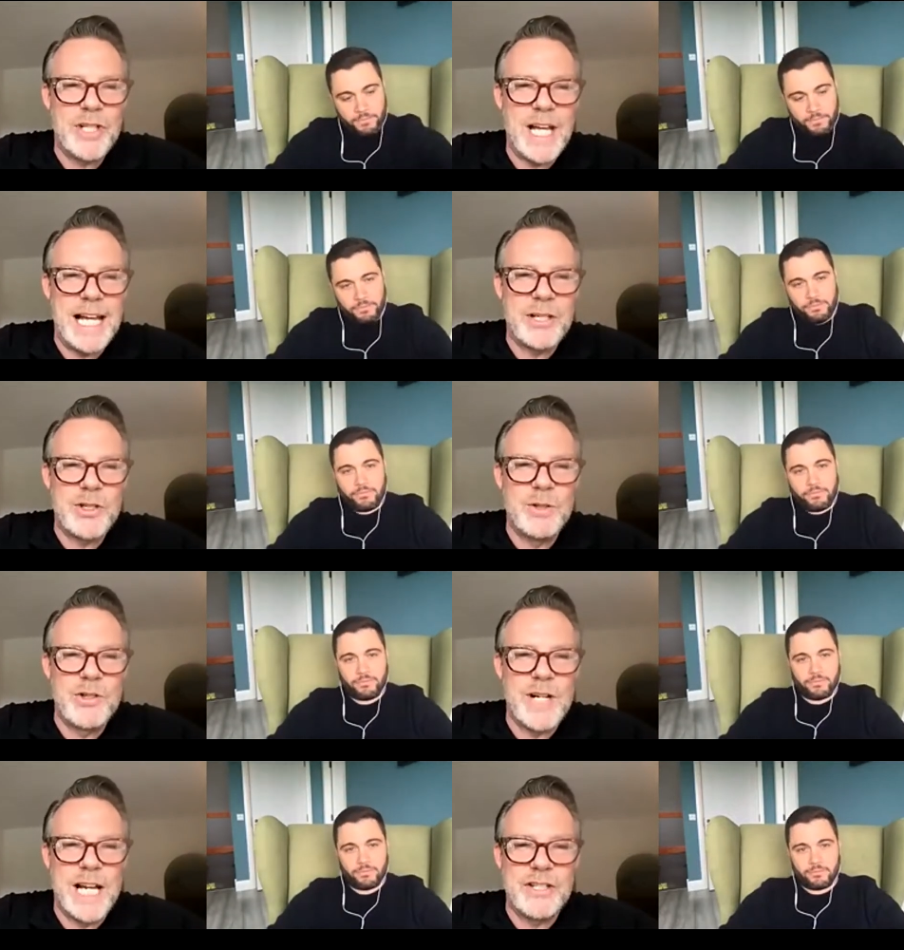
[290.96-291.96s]
Speaker 1: actual
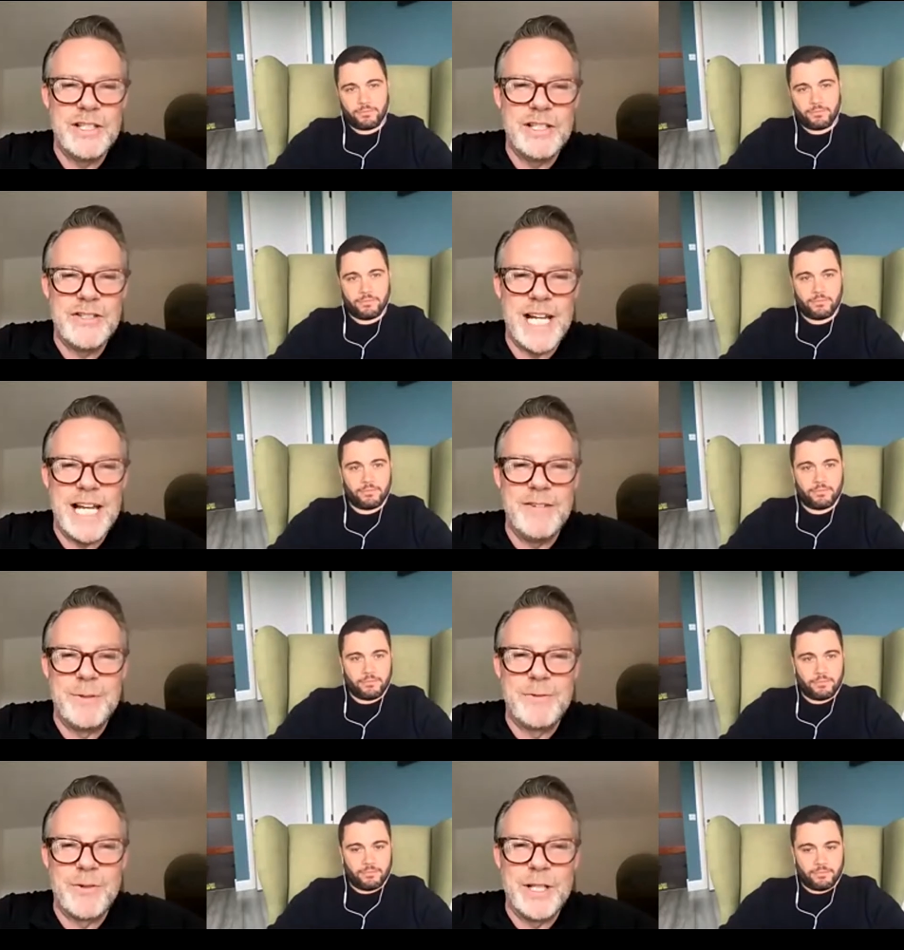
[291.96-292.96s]
traction did you have
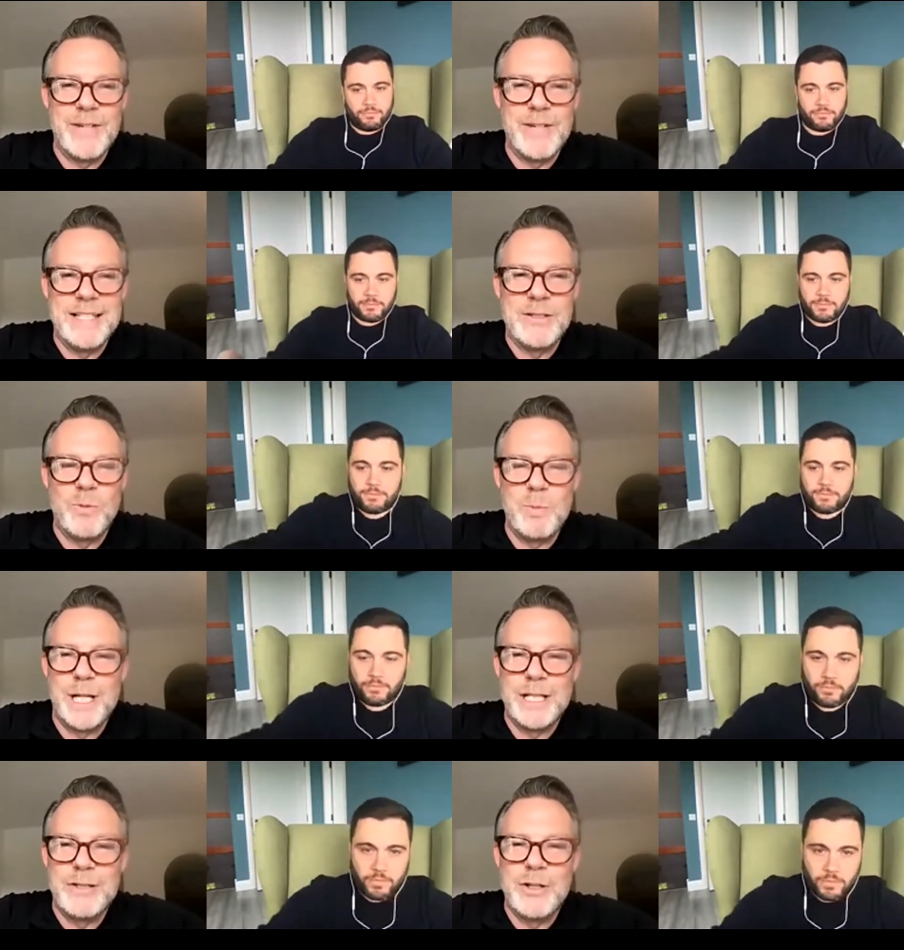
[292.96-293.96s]
before you raised
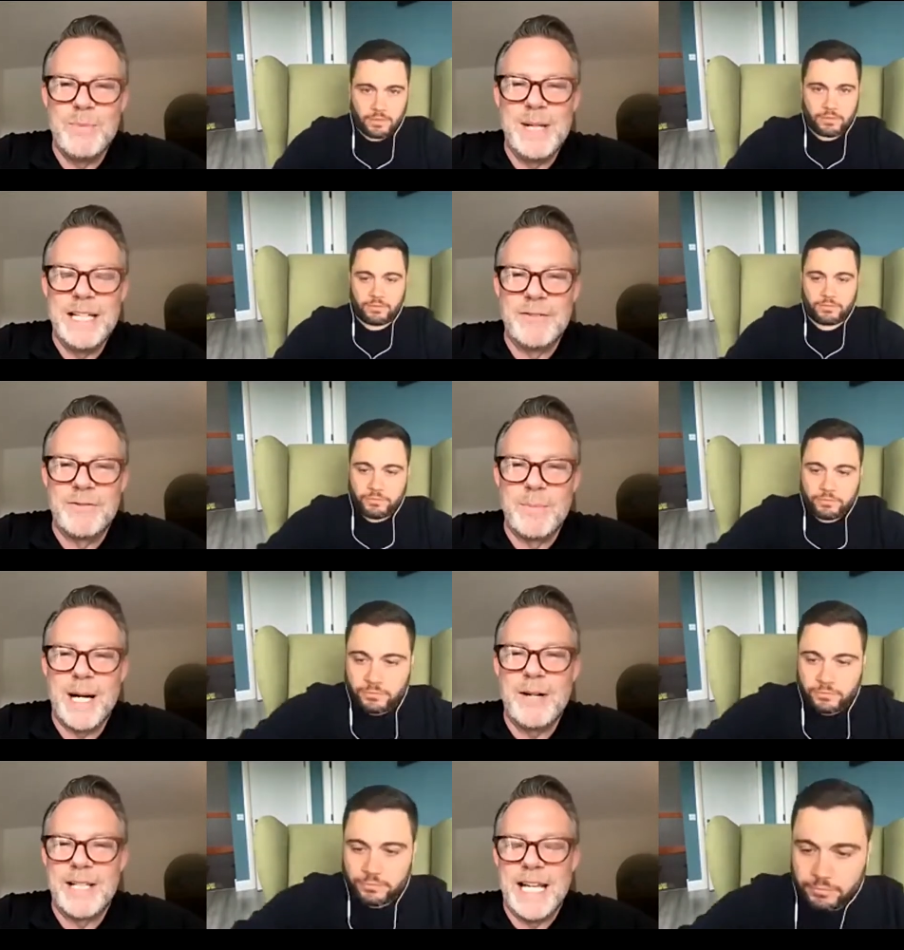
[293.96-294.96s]
1.2 million for
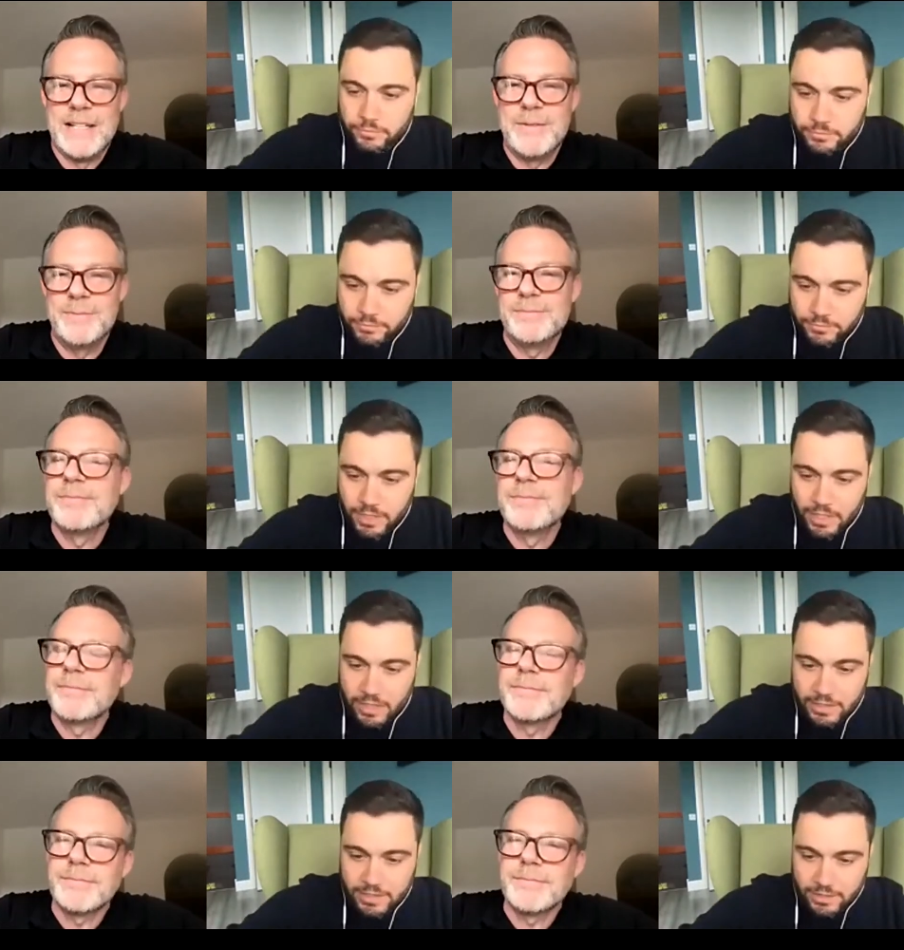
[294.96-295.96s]
Barricade?
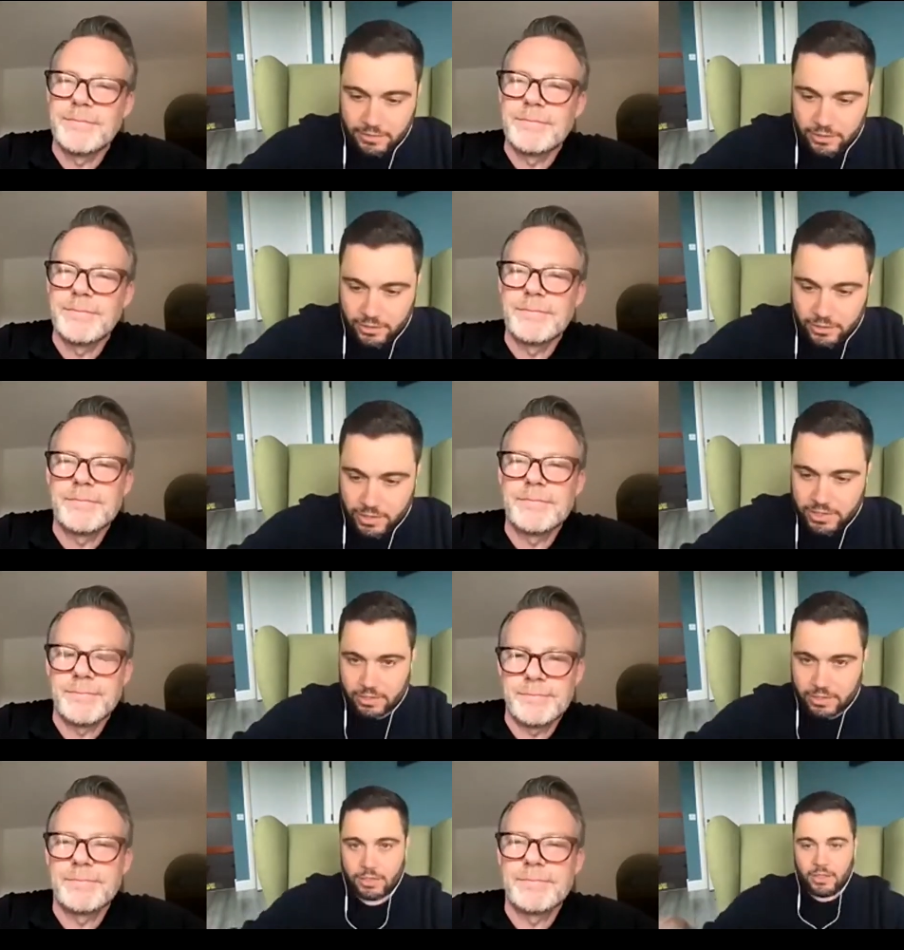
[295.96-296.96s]
Speaker 2: Ah, it's a good
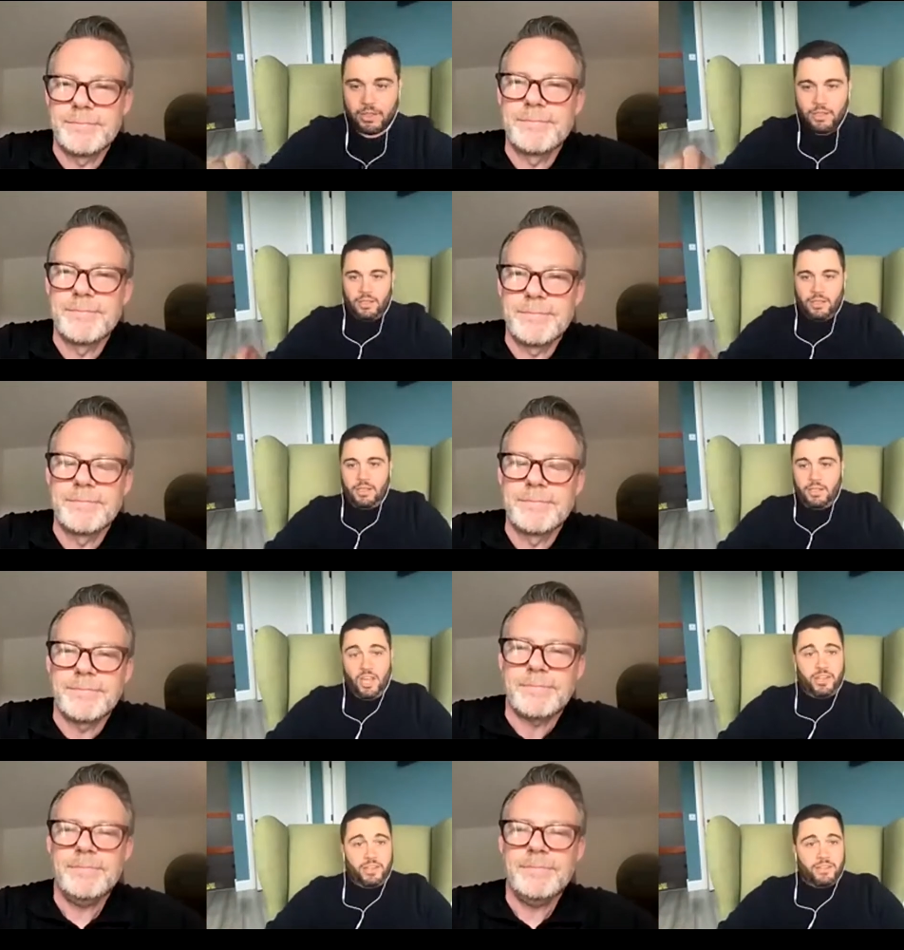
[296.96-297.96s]
question.
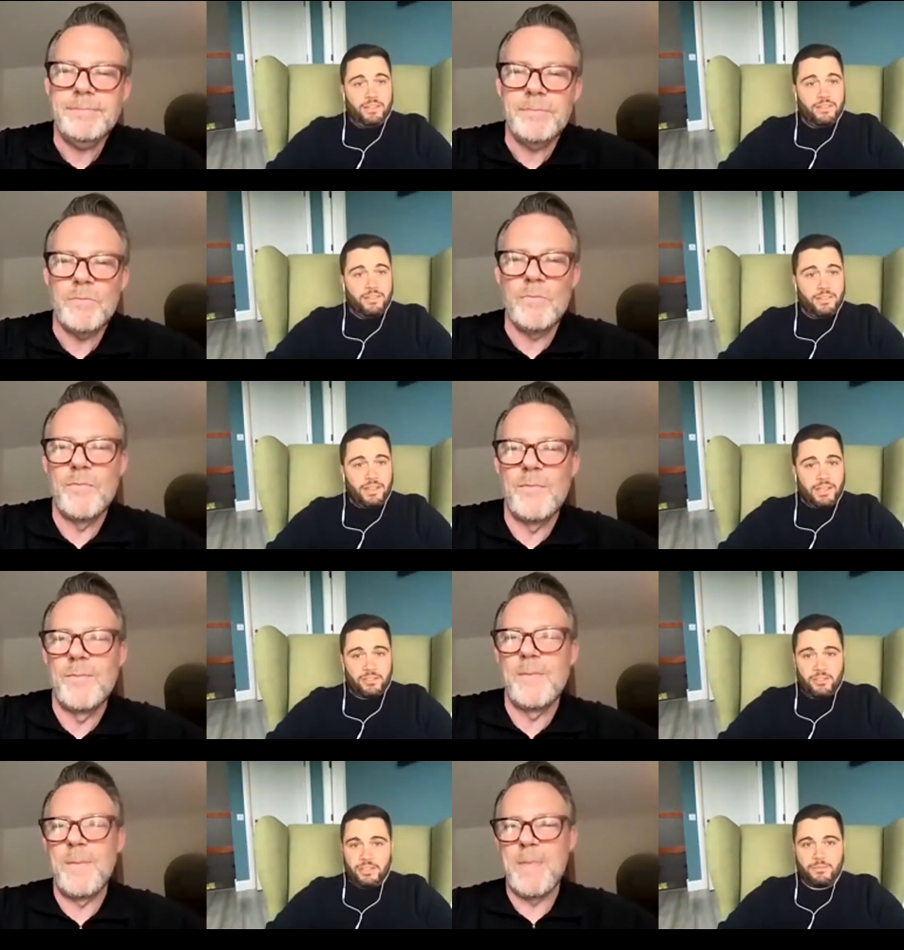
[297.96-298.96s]
None,
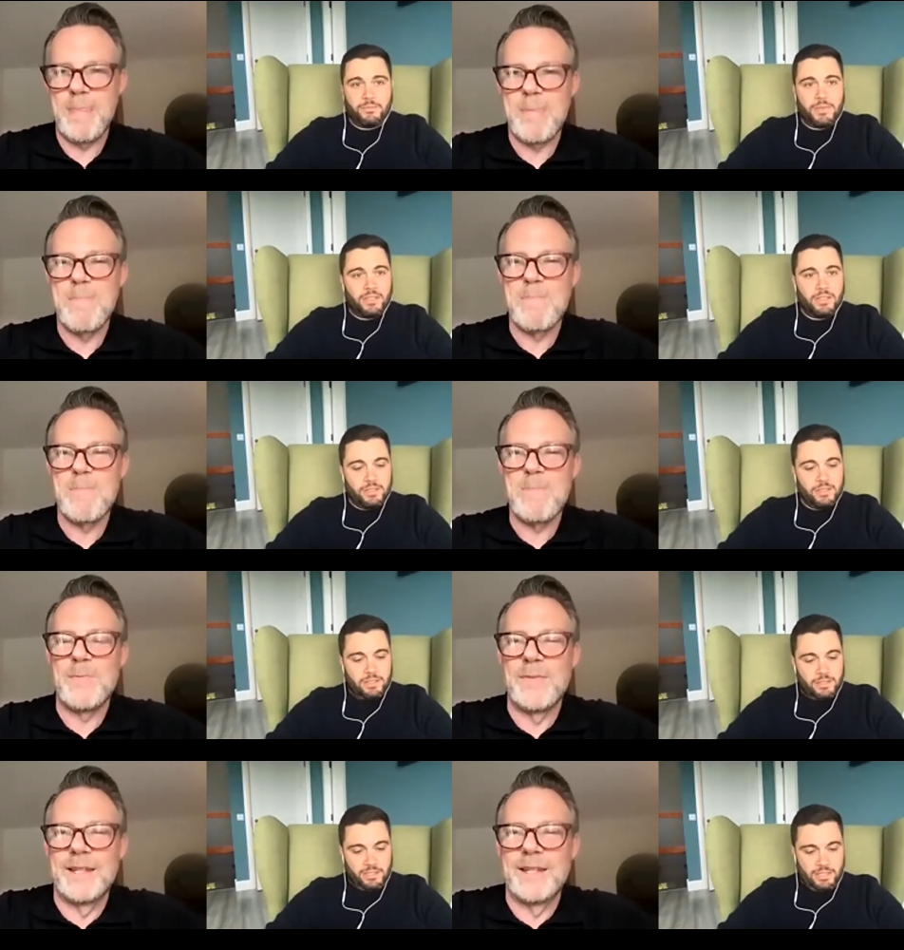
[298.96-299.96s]
actually,
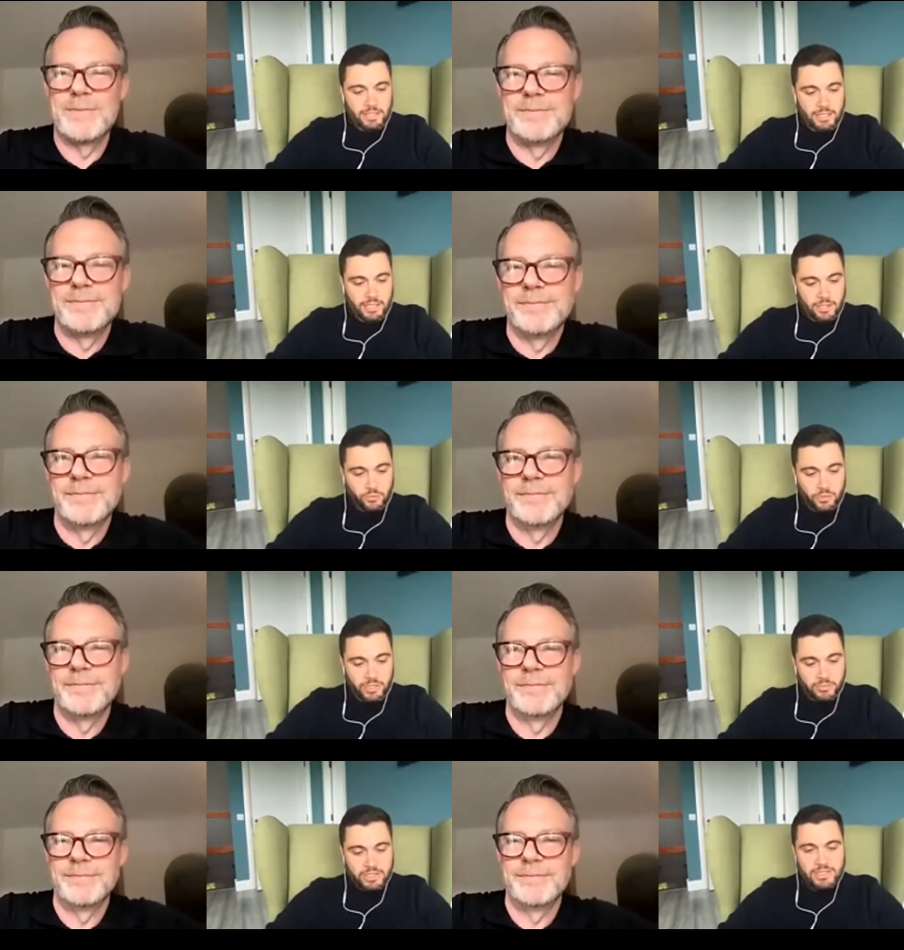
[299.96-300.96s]
because I only
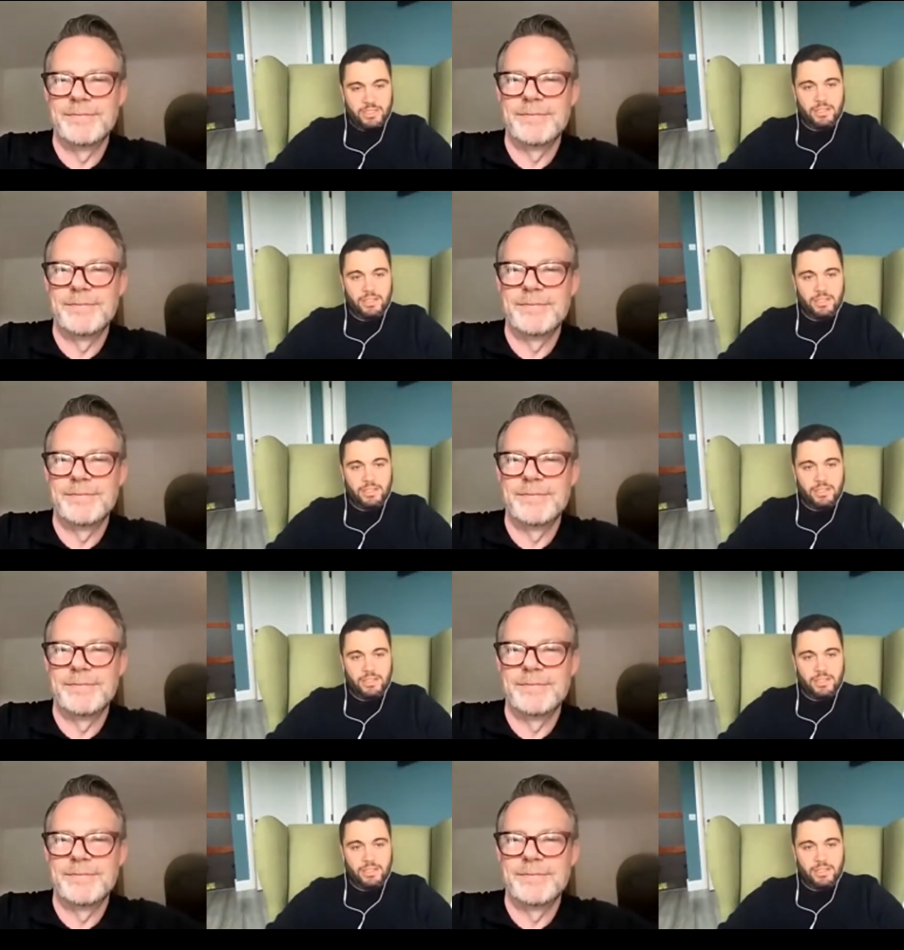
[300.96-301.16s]
raised seed